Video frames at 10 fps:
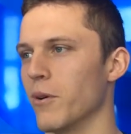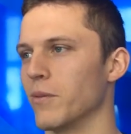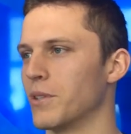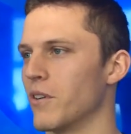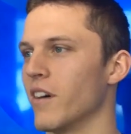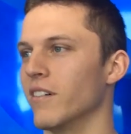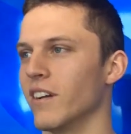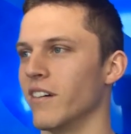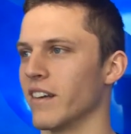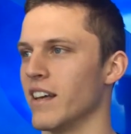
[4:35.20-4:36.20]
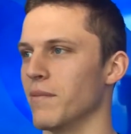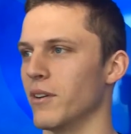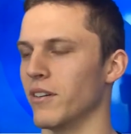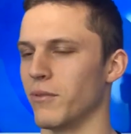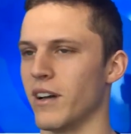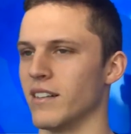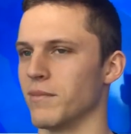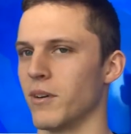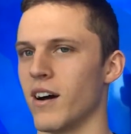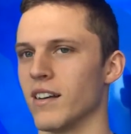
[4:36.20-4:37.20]
we were struggling all game. You know, we had
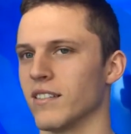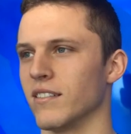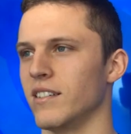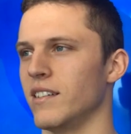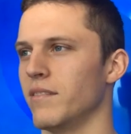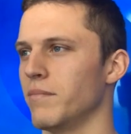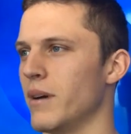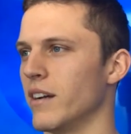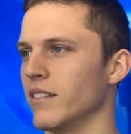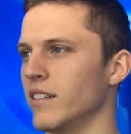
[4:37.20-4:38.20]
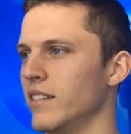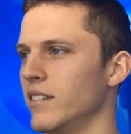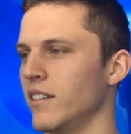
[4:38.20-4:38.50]
some costly penalties.